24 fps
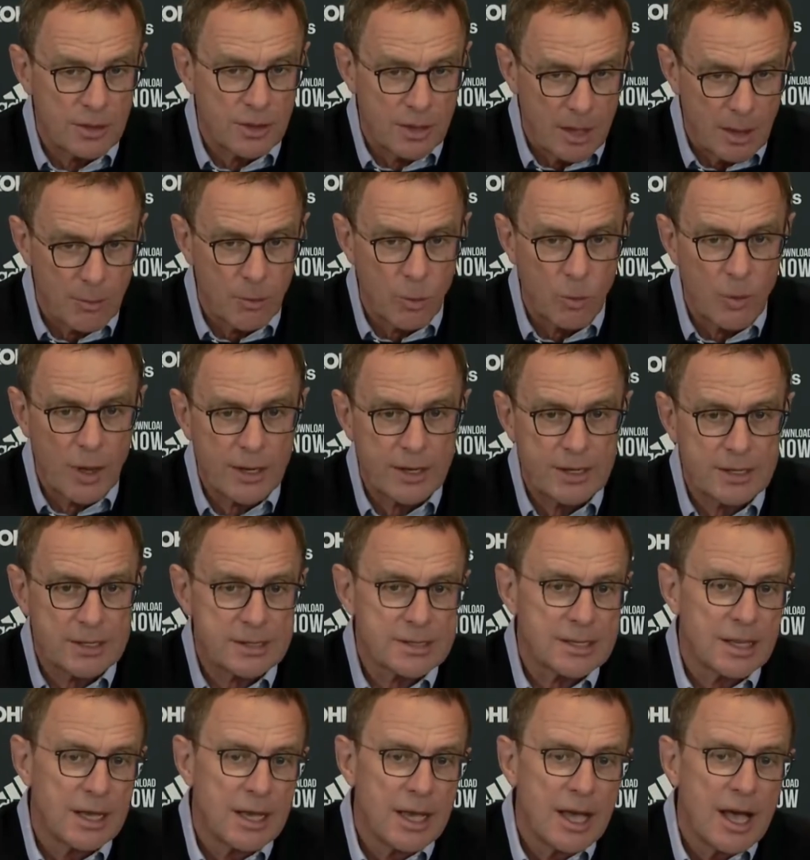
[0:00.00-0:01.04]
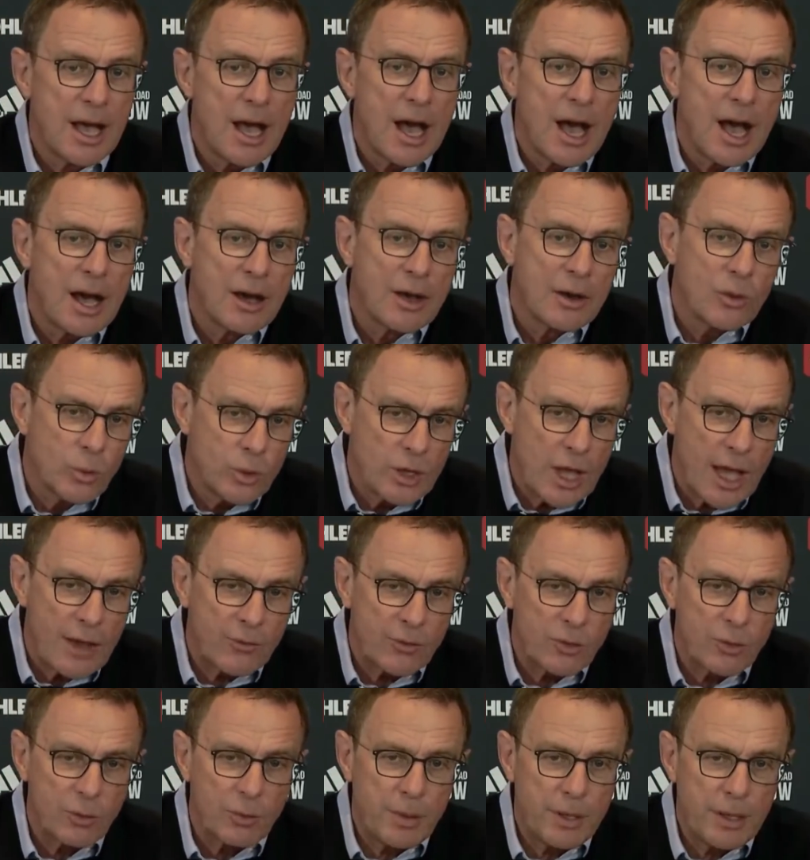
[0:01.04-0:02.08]
Number one is we
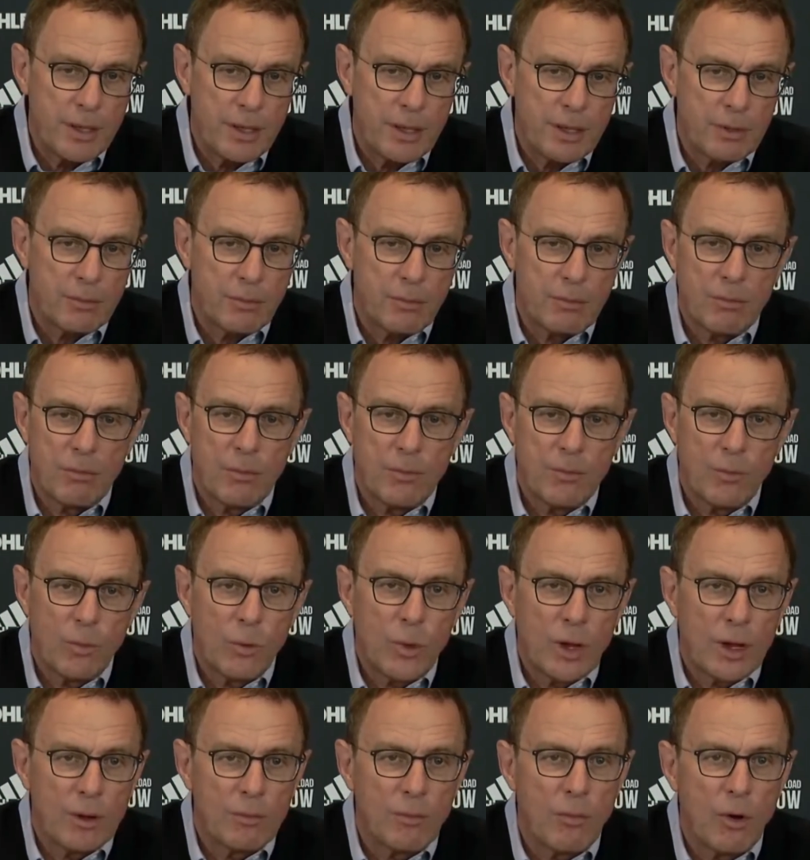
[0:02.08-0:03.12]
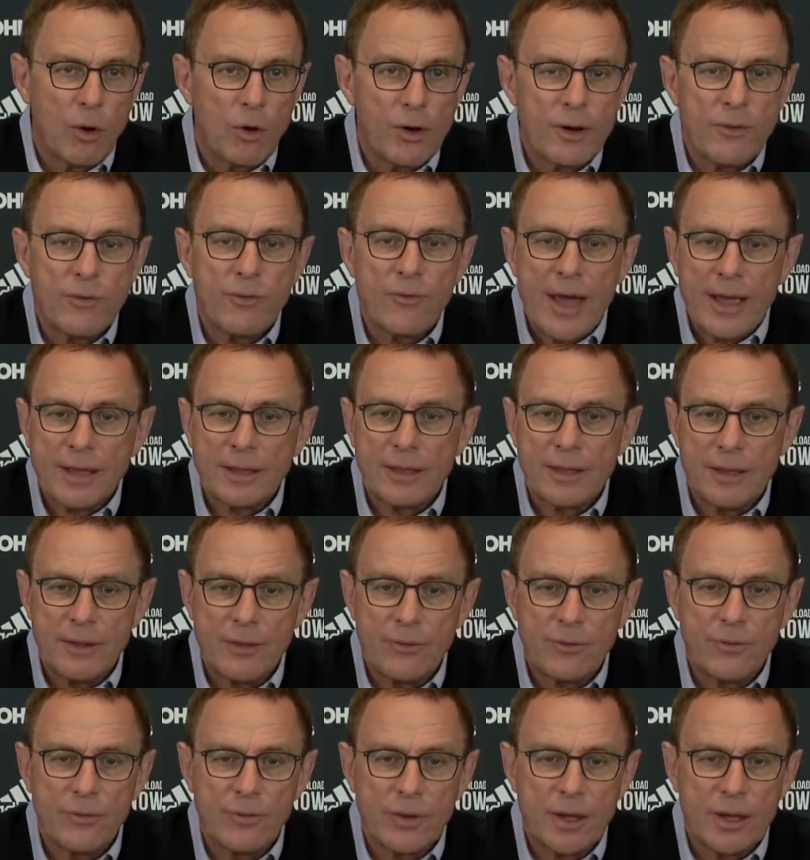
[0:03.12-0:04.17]
have to be, well, more
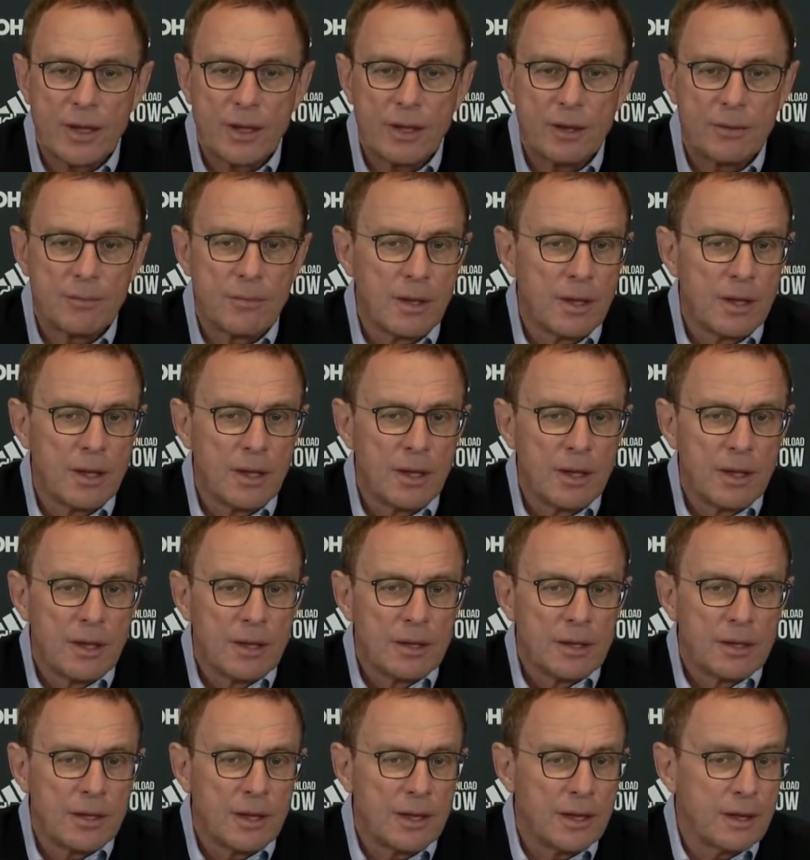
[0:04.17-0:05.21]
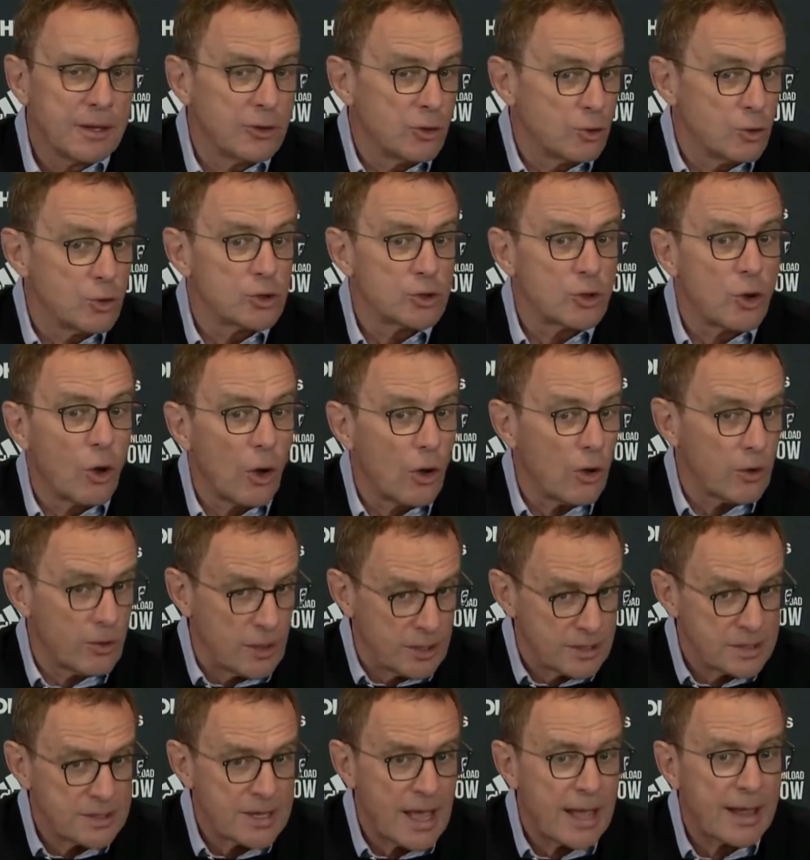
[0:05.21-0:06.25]
effective to score
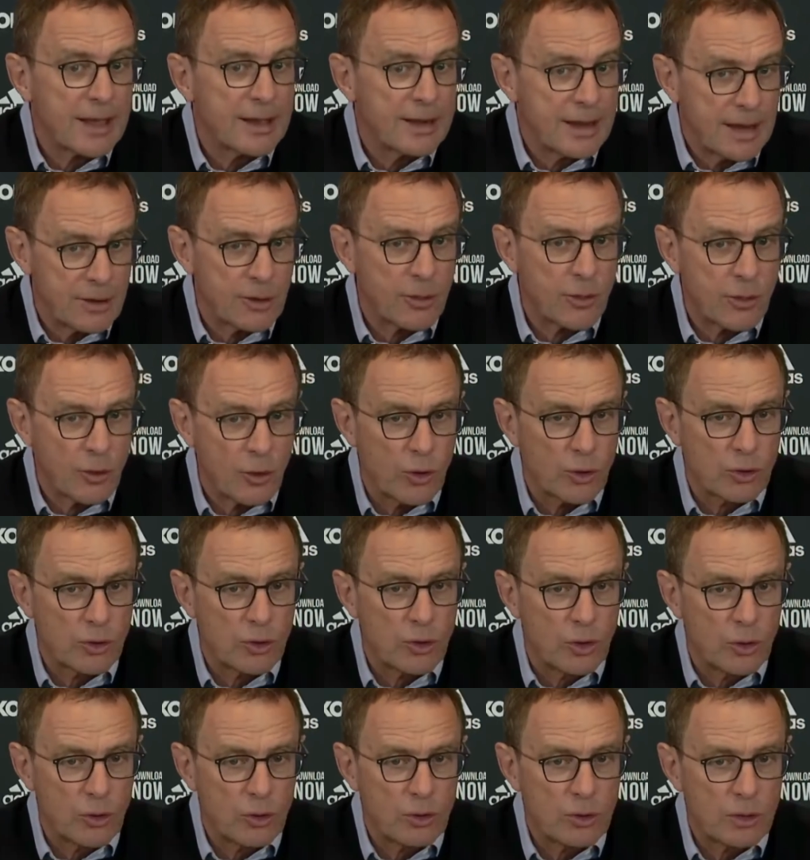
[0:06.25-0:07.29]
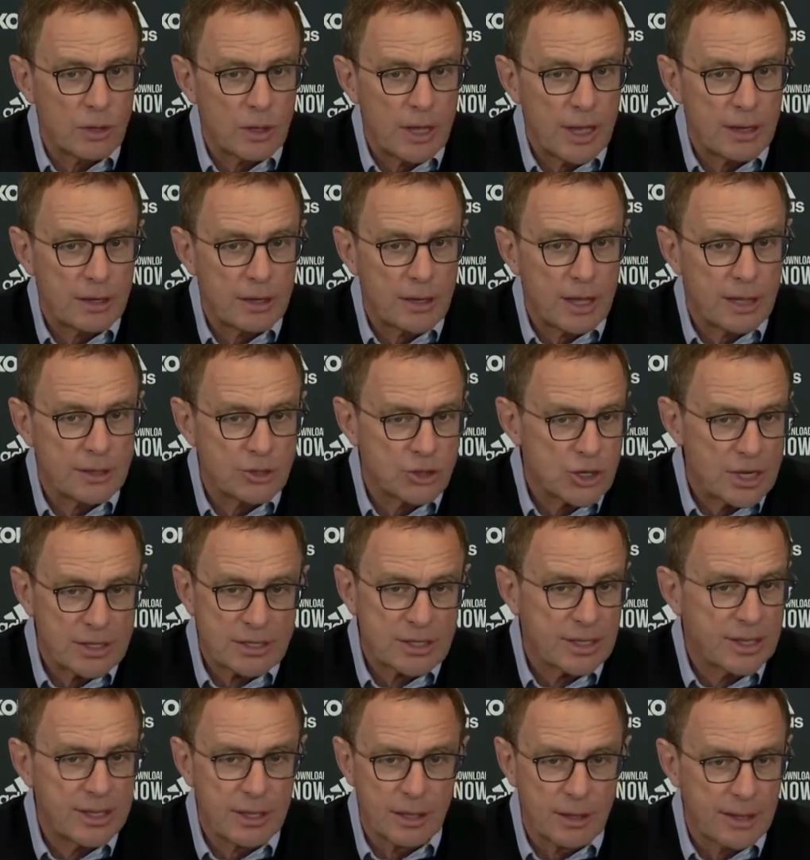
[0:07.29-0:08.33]
a second and a third goal and
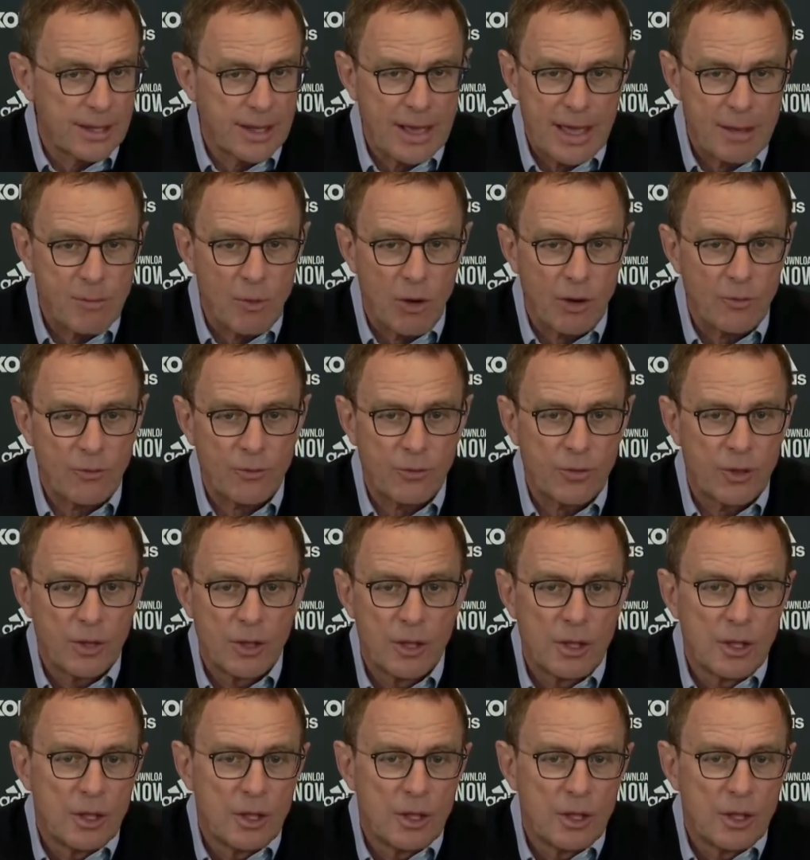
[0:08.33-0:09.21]
just kill the game off.